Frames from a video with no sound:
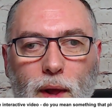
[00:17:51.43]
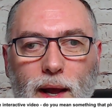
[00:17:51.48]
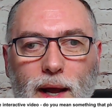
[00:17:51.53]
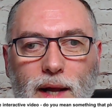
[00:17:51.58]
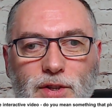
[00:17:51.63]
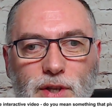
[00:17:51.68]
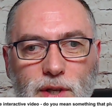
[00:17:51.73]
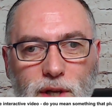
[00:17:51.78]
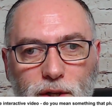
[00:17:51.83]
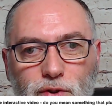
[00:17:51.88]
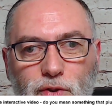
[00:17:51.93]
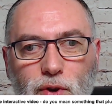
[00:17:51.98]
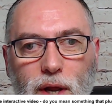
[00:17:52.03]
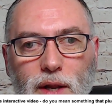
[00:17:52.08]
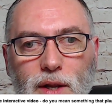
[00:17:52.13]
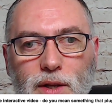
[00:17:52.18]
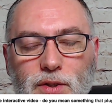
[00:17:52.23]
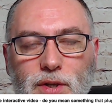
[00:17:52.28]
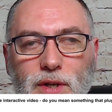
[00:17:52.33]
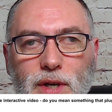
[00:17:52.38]

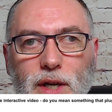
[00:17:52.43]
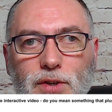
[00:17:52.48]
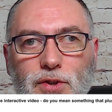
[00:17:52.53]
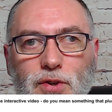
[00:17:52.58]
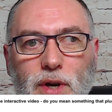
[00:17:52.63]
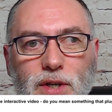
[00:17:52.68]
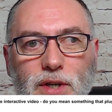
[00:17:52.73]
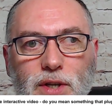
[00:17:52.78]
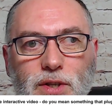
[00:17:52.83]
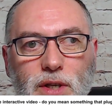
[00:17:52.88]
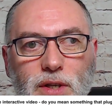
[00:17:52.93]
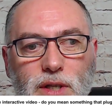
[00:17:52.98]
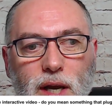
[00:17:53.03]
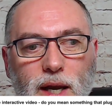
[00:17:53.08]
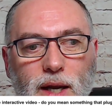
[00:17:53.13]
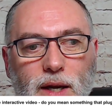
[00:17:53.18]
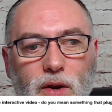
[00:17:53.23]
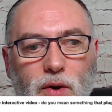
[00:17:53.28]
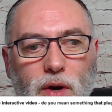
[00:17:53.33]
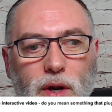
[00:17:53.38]
It's an interesting
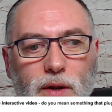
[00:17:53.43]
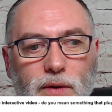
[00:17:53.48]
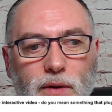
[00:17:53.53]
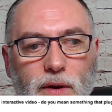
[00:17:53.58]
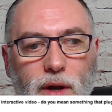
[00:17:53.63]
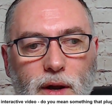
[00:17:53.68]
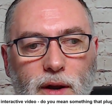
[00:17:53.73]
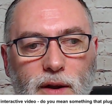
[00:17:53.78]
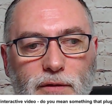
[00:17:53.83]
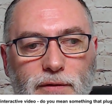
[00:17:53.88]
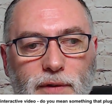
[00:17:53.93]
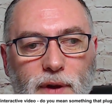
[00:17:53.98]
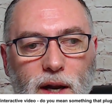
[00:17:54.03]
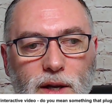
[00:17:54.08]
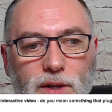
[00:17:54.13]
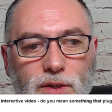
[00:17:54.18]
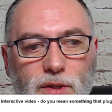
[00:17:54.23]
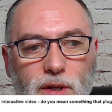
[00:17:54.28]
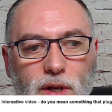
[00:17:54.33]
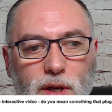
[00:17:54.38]
take on it,
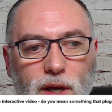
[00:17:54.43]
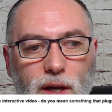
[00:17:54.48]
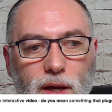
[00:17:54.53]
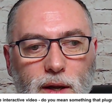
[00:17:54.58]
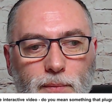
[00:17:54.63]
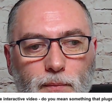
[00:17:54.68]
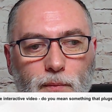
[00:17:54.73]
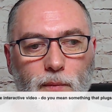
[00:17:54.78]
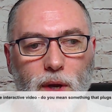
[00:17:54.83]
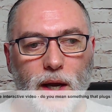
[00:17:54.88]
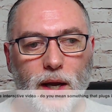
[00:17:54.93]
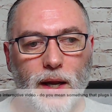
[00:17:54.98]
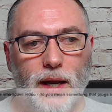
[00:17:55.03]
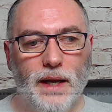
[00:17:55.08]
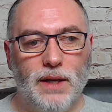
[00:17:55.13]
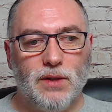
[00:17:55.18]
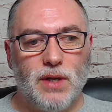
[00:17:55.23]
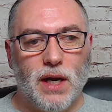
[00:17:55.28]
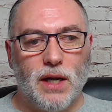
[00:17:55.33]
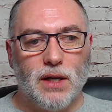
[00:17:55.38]
fellas. It
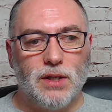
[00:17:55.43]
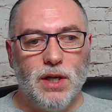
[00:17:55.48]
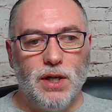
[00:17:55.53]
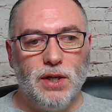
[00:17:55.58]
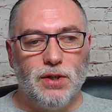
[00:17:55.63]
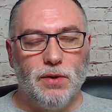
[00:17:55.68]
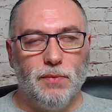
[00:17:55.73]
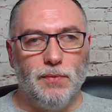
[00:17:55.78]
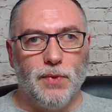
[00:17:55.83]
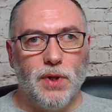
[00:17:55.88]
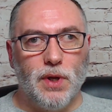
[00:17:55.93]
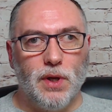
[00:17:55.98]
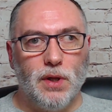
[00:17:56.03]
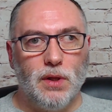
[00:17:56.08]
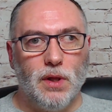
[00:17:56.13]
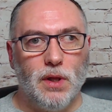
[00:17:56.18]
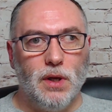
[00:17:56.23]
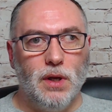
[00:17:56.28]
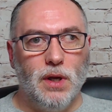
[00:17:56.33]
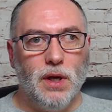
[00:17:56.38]
is actually something
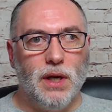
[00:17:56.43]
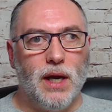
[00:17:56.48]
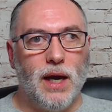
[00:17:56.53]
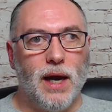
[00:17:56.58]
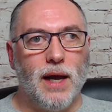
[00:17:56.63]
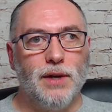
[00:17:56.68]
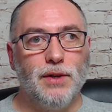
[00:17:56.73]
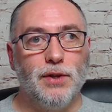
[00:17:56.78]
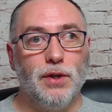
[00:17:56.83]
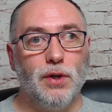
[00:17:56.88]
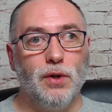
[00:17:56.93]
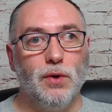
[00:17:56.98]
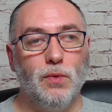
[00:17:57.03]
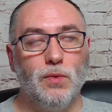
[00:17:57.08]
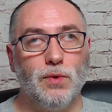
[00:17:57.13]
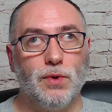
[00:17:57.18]
that you can do.